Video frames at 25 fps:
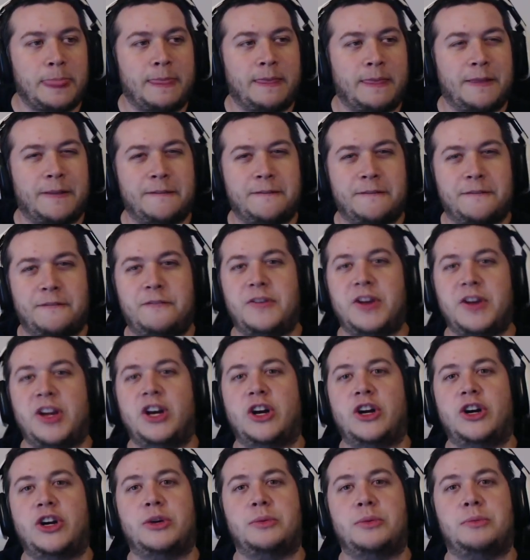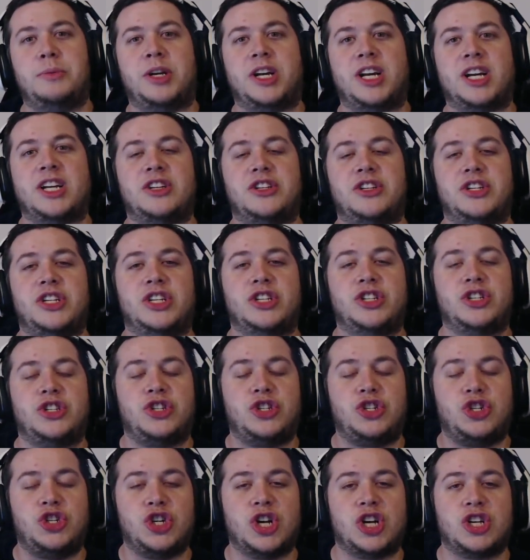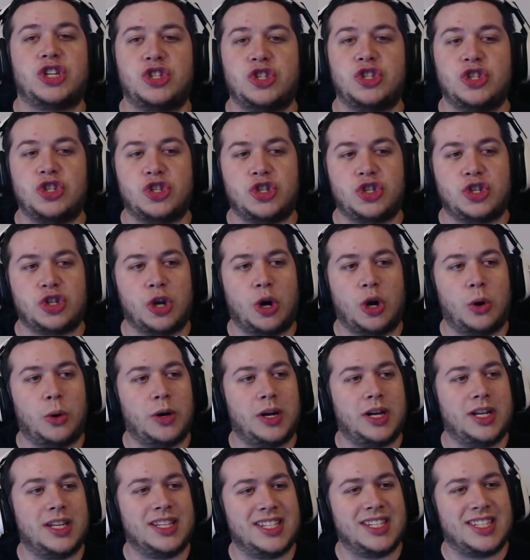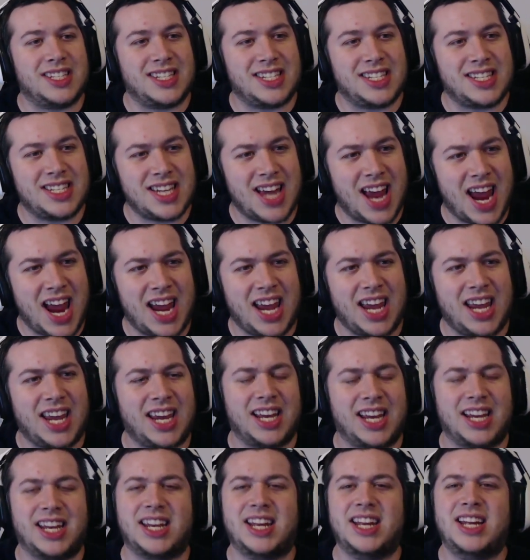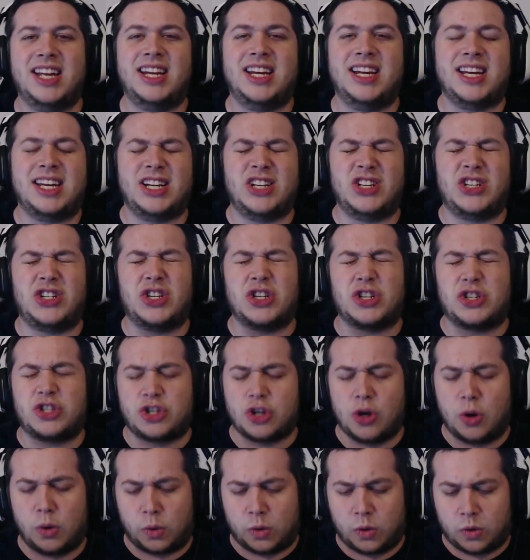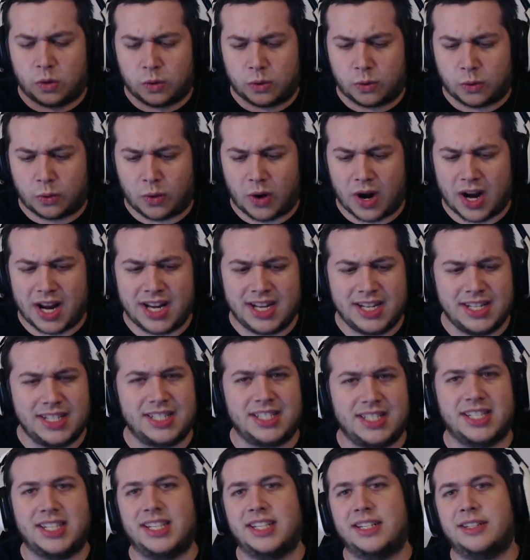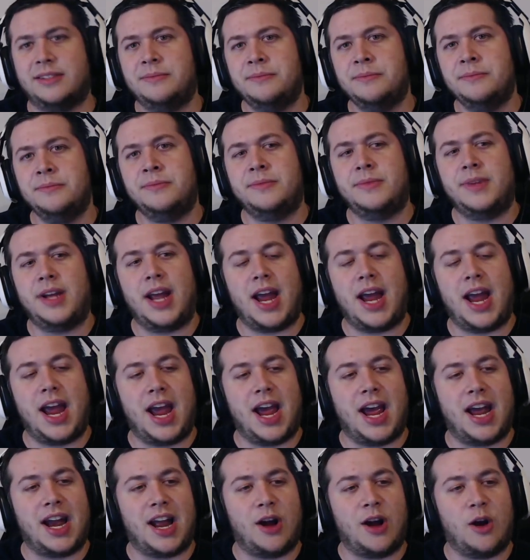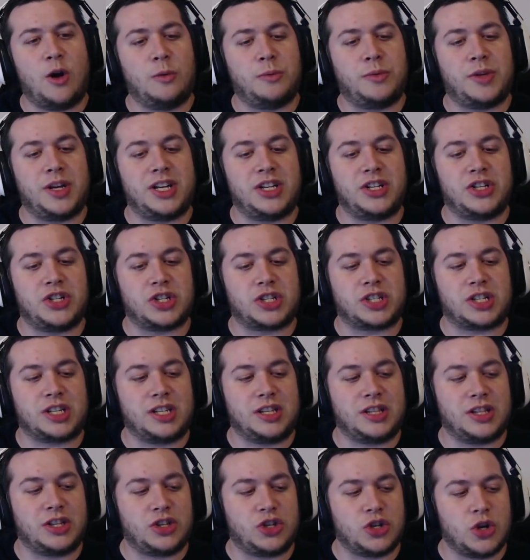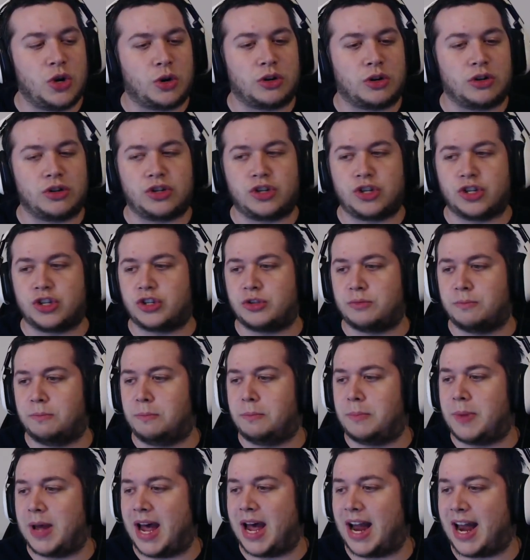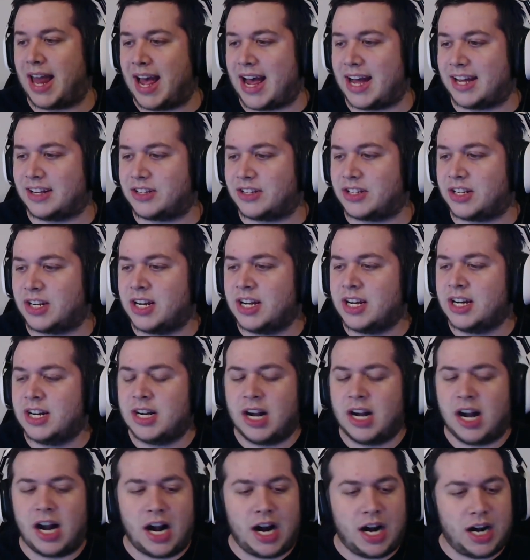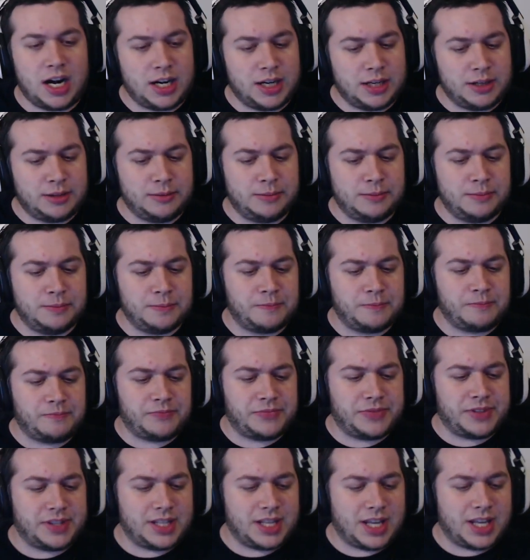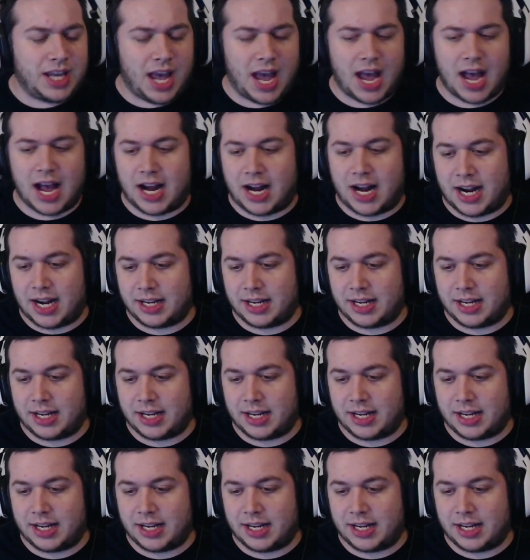feared because he is just so insane. He's just so crazy. And I hope that he's just, the Joker's just badass. It's gonna